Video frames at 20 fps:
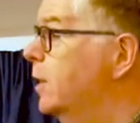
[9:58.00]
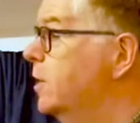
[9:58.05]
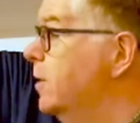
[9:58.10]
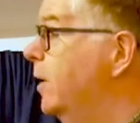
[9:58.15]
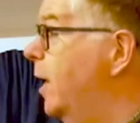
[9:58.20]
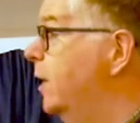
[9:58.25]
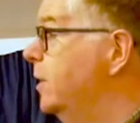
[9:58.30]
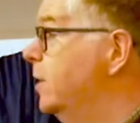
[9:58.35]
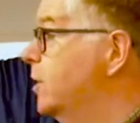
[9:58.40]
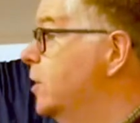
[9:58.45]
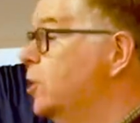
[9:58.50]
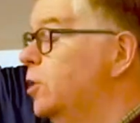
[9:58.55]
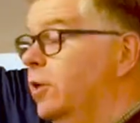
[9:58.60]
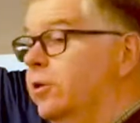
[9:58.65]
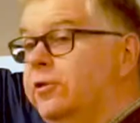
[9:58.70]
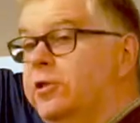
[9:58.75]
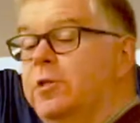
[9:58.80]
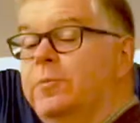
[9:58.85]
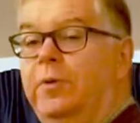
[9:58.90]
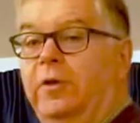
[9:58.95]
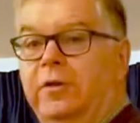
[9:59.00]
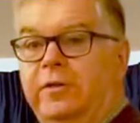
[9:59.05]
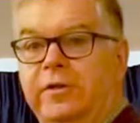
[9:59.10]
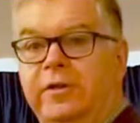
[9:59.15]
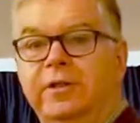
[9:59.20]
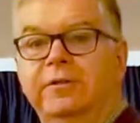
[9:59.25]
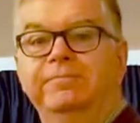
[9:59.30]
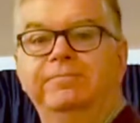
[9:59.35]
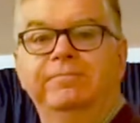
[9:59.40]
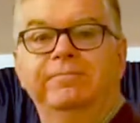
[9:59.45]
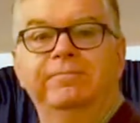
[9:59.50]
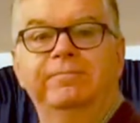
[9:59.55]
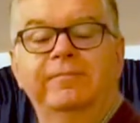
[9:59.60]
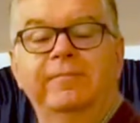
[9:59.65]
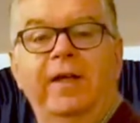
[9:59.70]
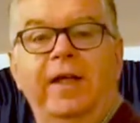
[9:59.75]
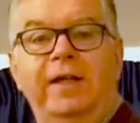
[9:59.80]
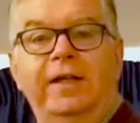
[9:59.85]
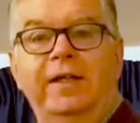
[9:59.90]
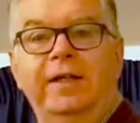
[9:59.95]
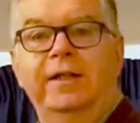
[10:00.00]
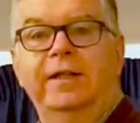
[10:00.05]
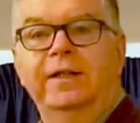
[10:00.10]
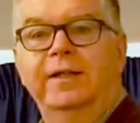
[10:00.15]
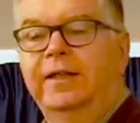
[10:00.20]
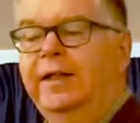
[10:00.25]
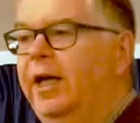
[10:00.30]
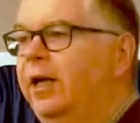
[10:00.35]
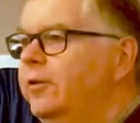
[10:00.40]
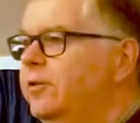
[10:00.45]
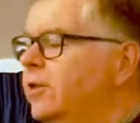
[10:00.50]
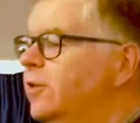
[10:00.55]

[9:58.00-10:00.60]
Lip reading: So how did the church respond? How